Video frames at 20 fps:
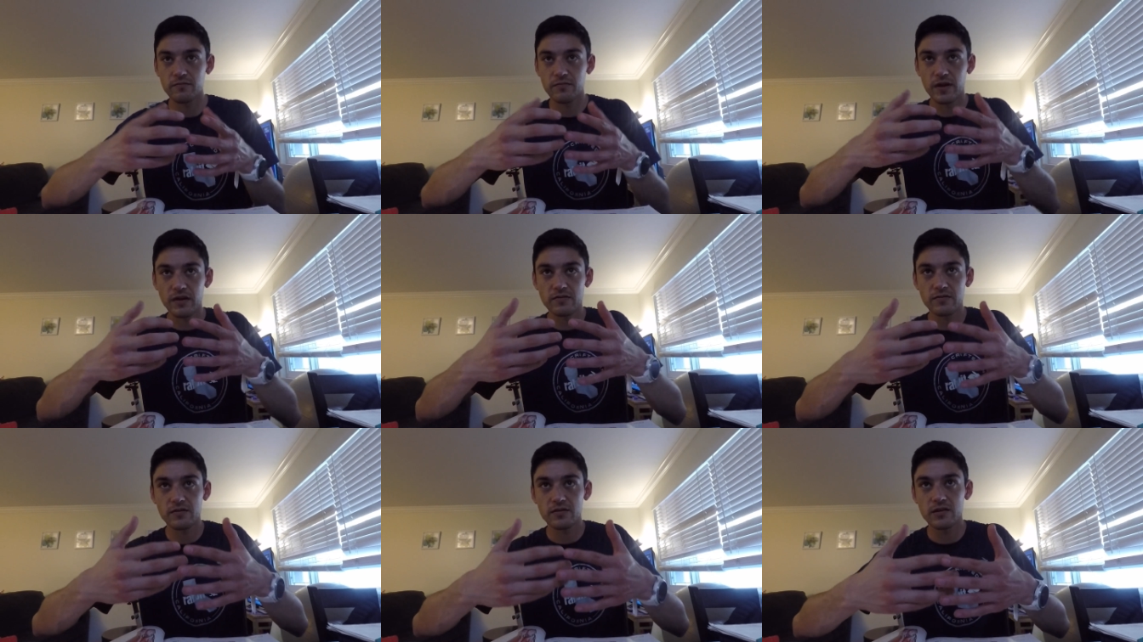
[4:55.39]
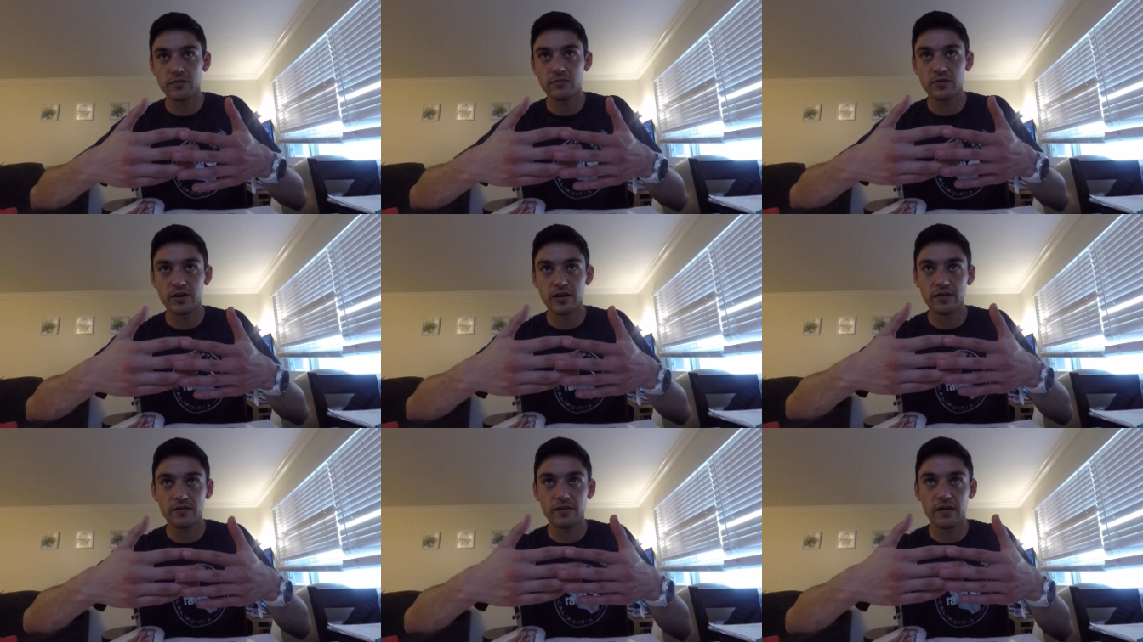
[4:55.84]
basically
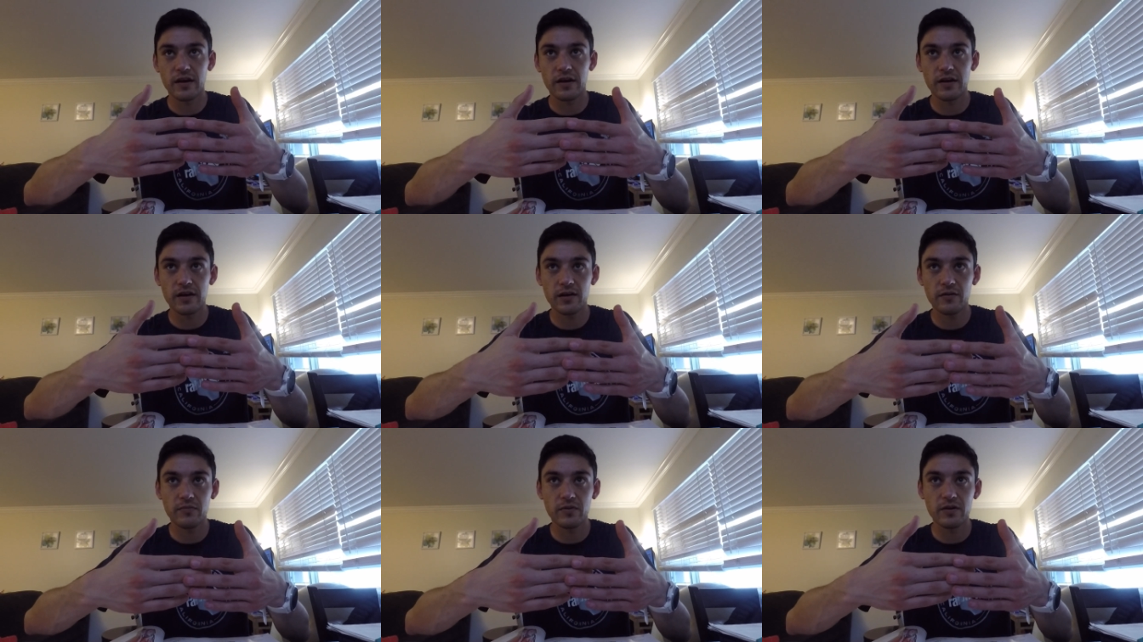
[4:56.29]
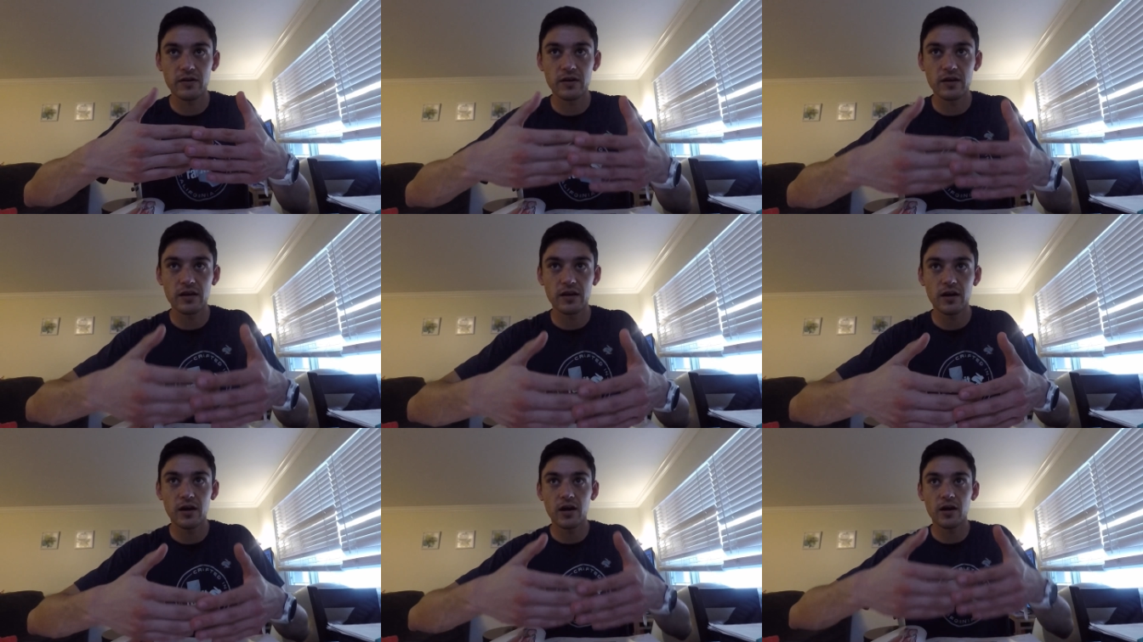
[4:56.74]
bringing that hip and
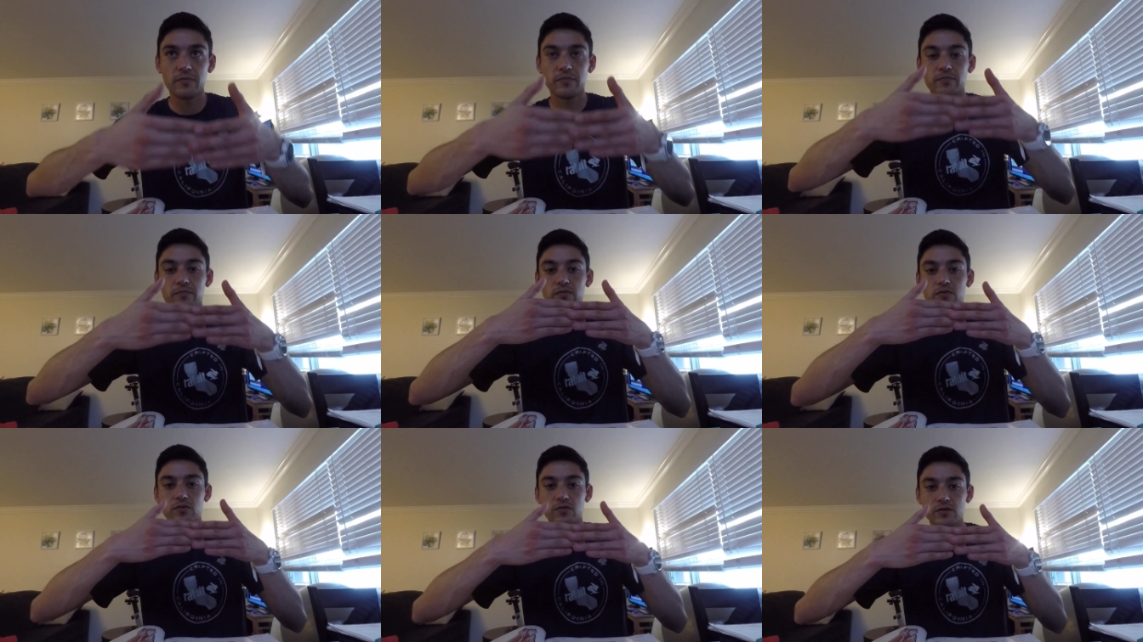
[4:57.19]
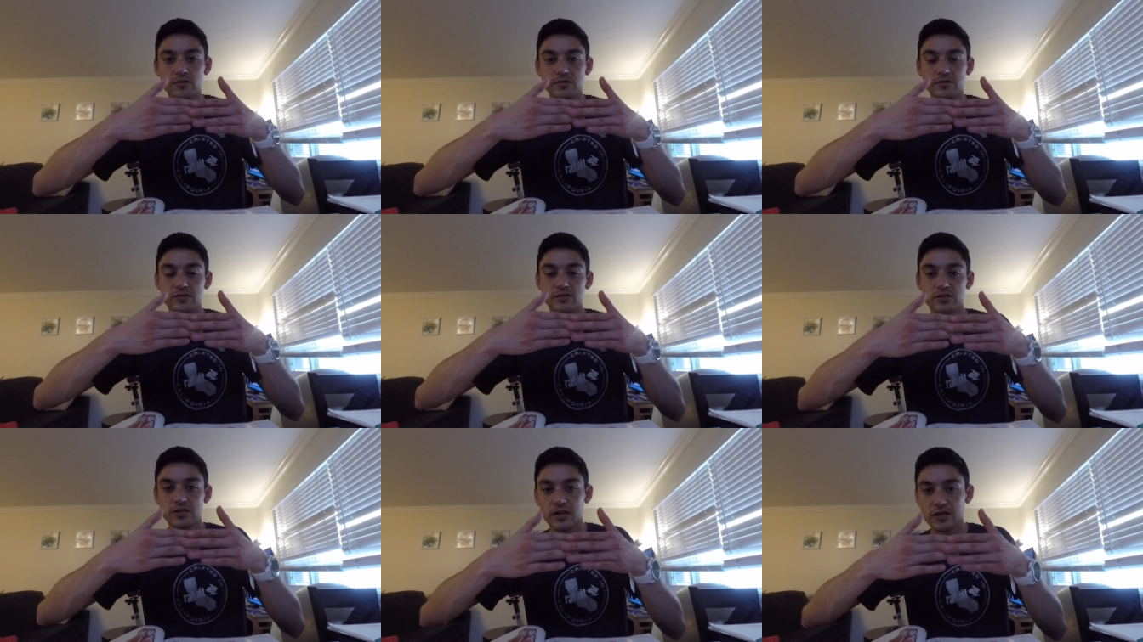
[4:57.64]
knee up
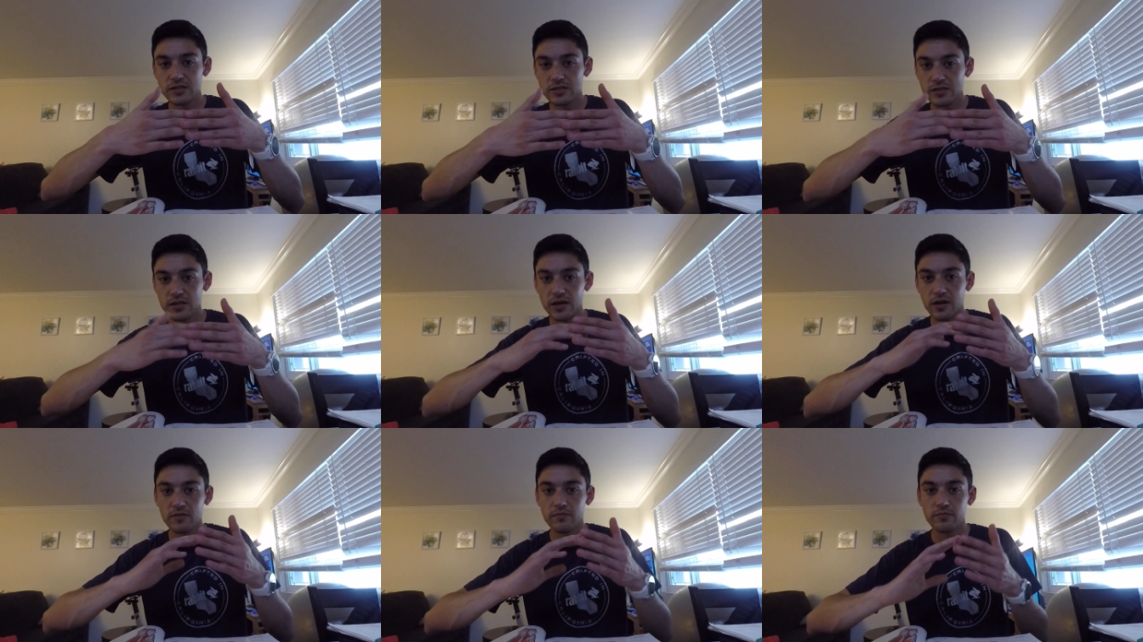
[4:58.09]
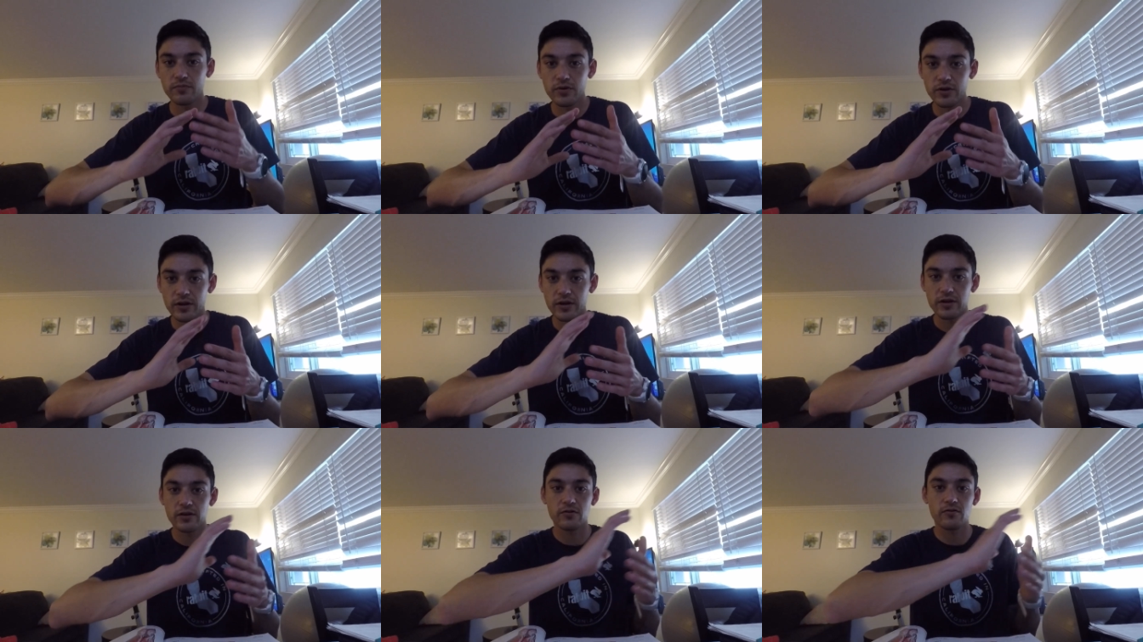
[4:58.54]
towards your chest and
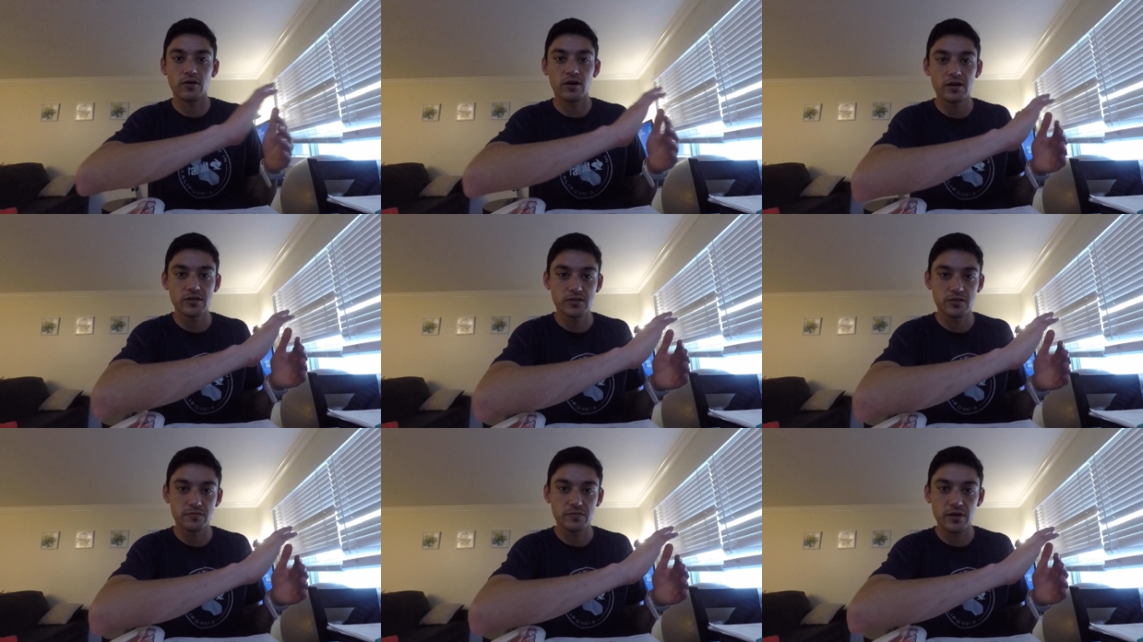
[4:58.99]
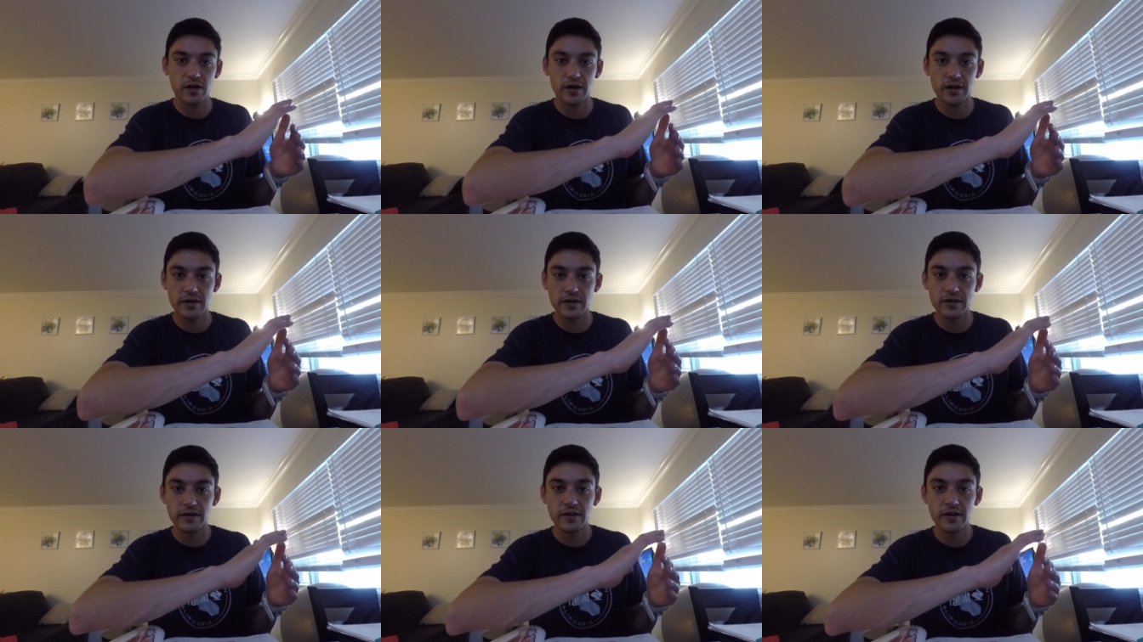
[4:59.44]
putting it across your
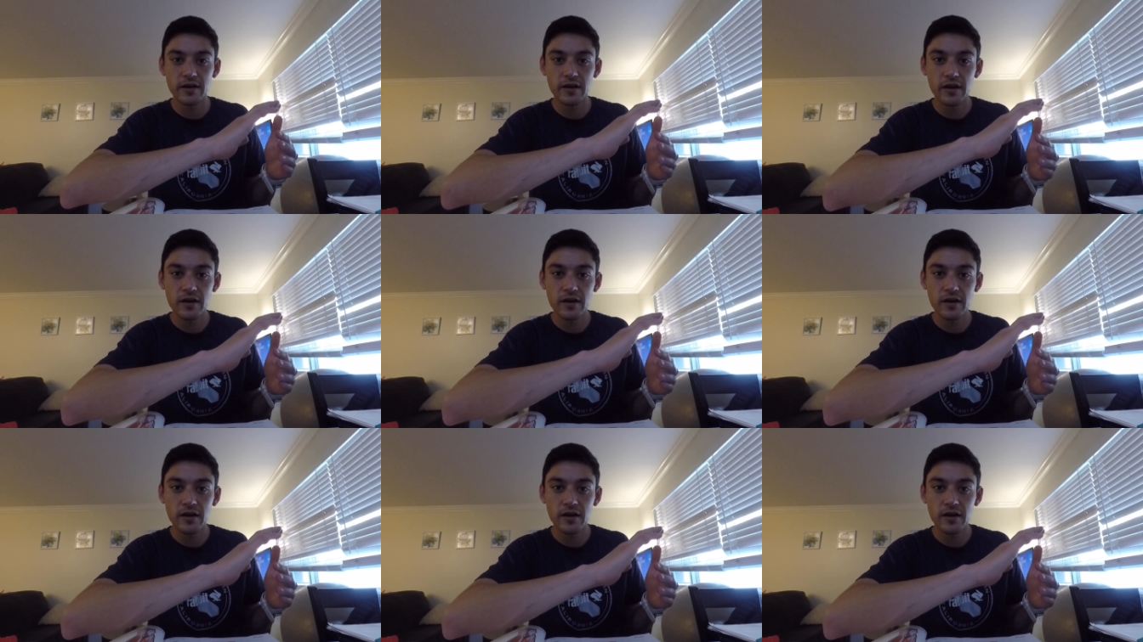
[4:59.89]
body